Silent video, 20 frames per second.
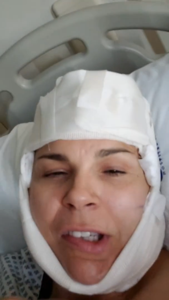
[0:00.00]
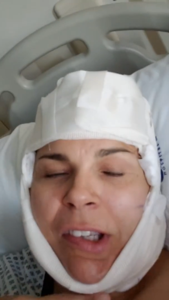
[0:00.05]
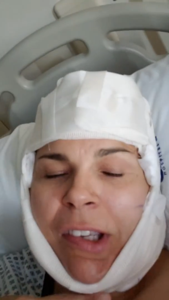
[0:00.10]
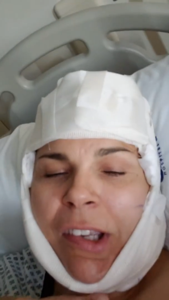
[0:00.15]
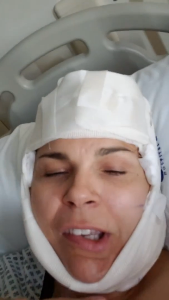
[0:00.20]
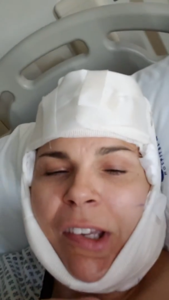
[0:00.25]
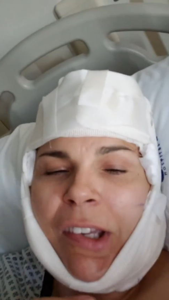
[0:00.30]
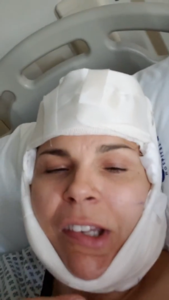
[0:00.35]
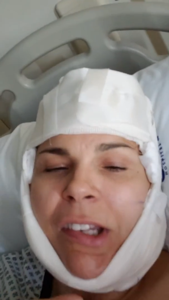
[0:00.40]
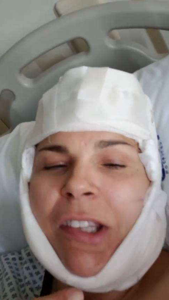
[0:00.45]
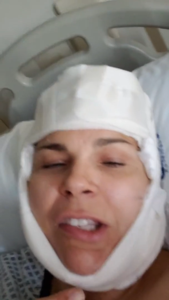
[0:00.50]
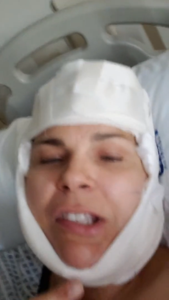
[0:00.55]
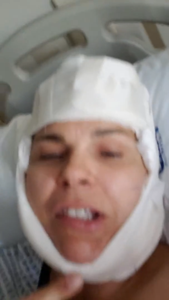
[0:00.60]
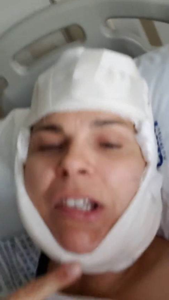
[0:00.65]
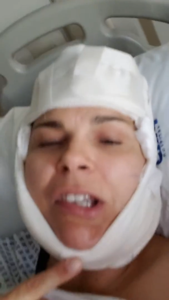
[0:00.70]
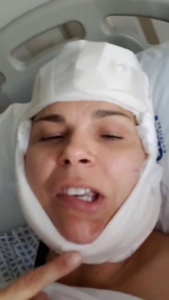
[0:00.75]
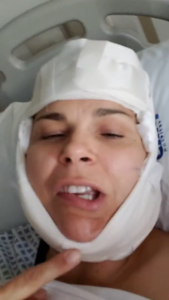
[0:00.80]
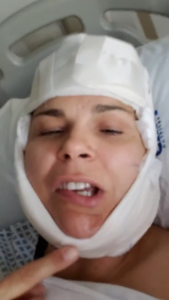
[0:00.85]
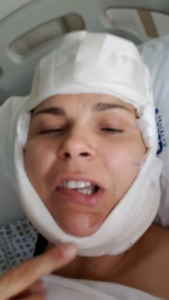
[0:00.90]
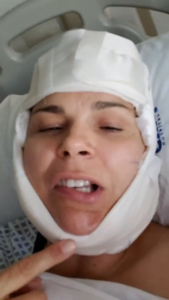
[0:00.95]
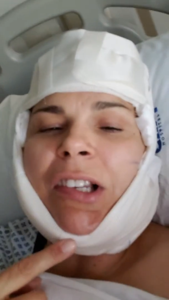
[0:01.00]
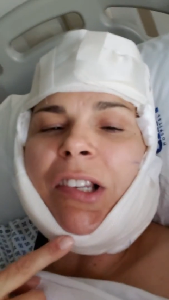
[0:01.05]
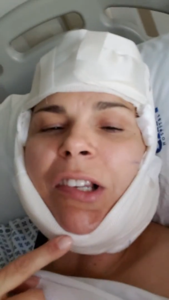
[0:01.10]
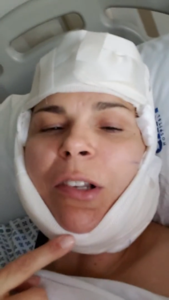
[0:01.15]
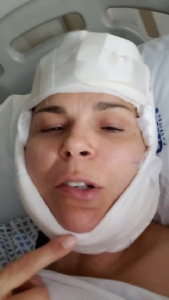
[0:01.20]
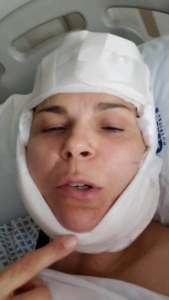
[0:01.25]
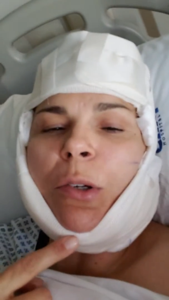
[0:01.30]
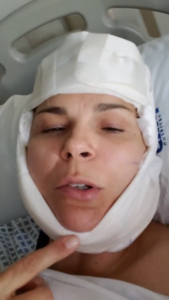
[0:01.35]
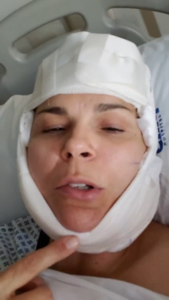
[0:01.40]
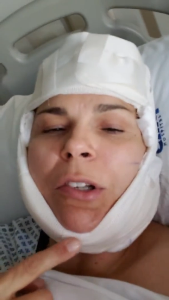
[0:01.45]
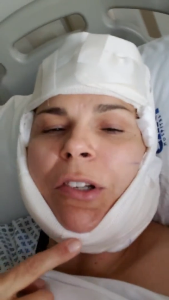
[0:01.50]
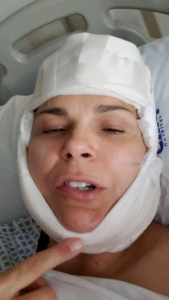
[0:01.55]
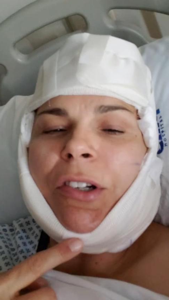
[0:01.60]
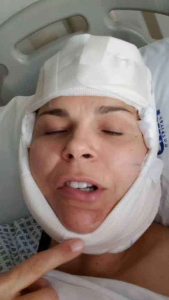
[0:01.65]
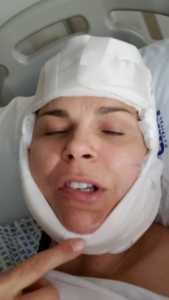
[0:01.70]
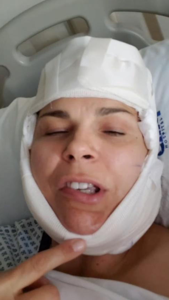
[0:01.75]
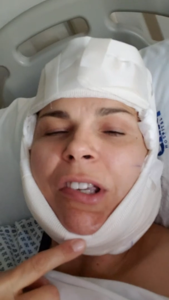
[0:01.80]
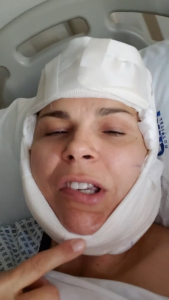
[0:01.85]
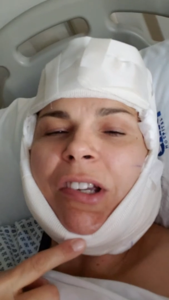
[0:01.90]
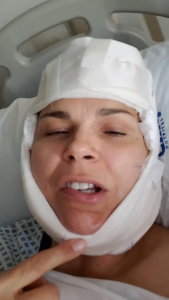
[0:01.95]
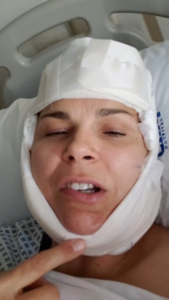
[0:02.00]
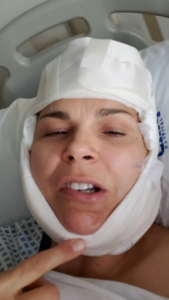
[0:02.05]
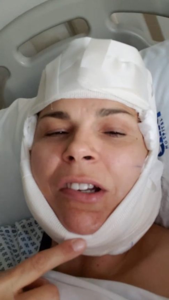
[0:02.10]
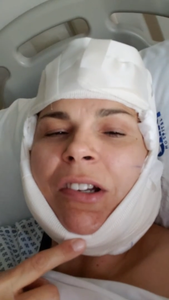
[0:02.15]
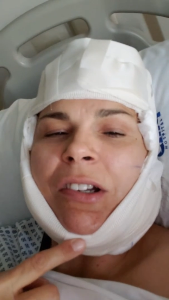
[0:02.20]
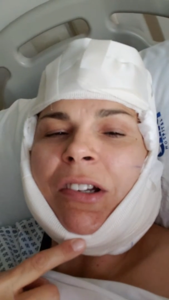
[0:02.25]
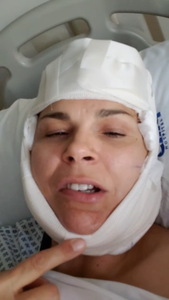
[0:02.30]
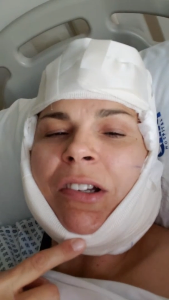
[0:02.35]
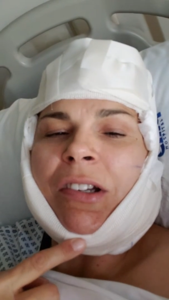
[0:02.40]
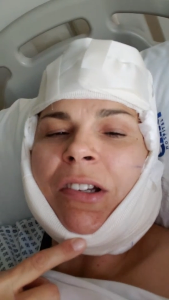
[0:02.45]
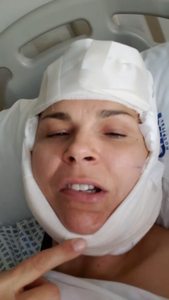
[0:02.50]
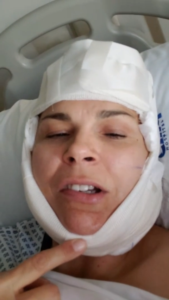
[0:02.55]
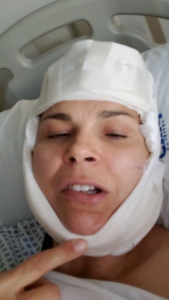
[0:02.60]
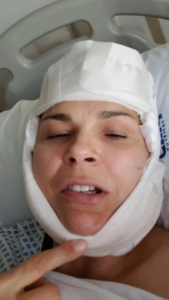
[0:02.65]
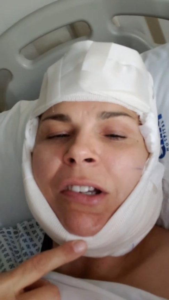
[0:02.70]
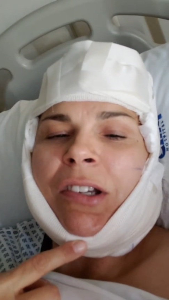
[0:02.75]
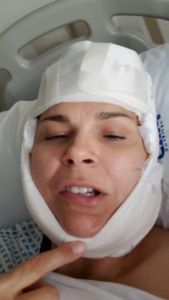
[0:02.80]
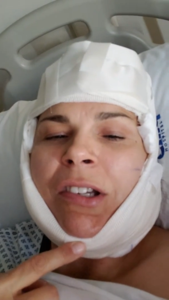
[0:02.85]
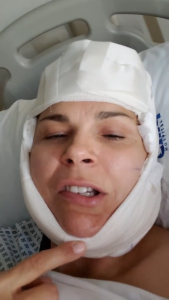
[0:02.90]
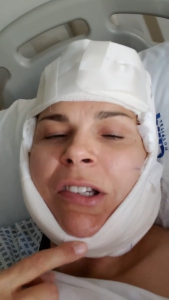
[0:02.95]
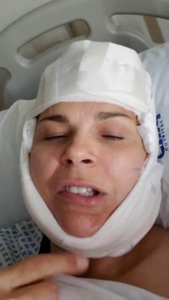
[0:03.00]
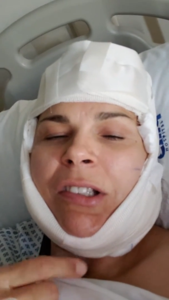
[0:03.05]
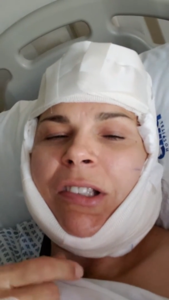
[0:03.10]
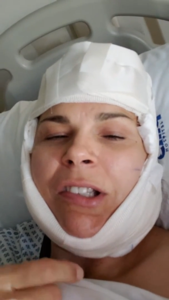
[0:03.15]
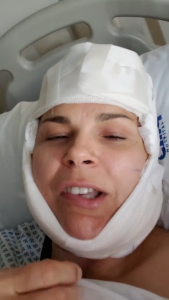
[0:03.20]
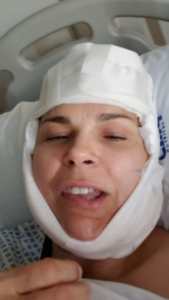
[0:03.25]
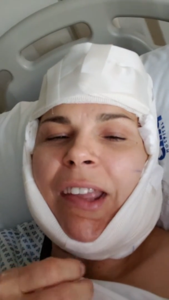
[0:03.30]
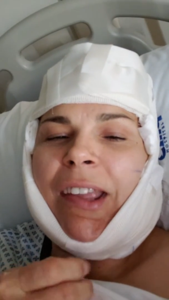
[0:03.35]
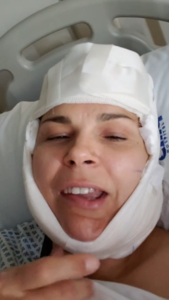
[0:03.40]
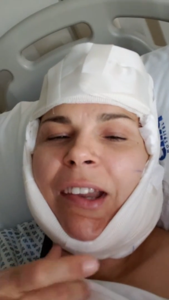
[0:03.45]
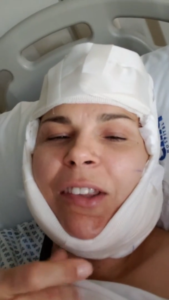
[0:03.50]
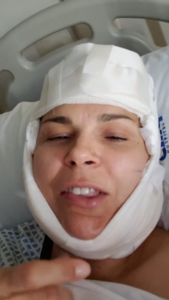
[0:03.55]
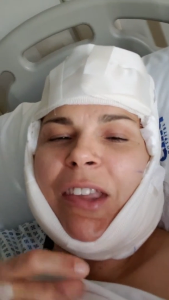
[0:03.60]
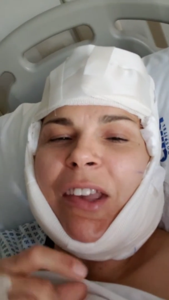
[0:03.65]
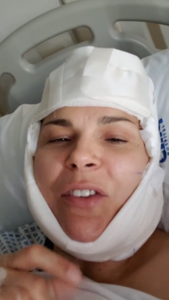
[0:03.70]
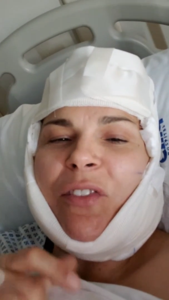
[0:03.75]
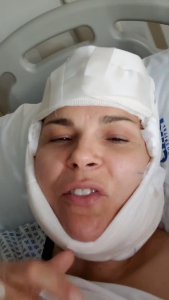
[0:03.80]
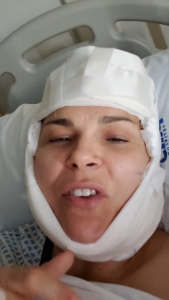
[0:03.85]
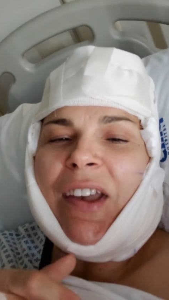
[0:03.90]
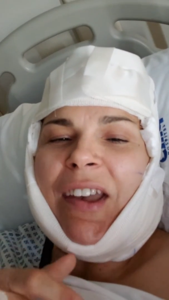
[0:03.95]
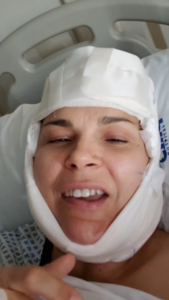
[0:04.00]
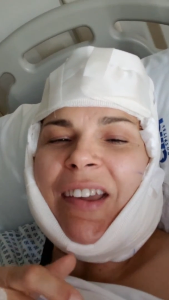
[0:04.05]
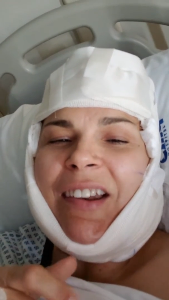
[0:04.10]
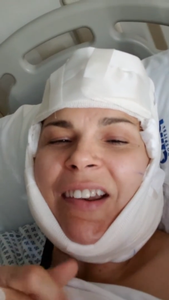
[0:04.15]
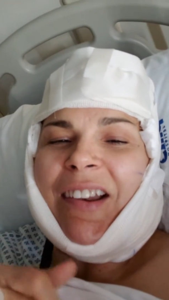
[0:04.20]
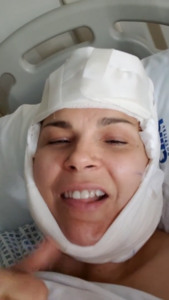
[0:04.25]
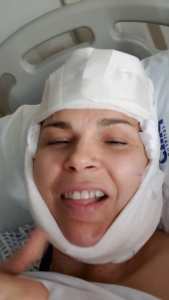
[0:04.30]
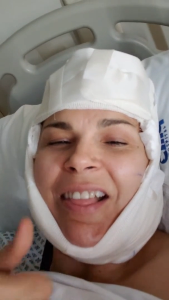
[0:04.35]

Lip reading: And he said he cut a little hole under here to take out that fat.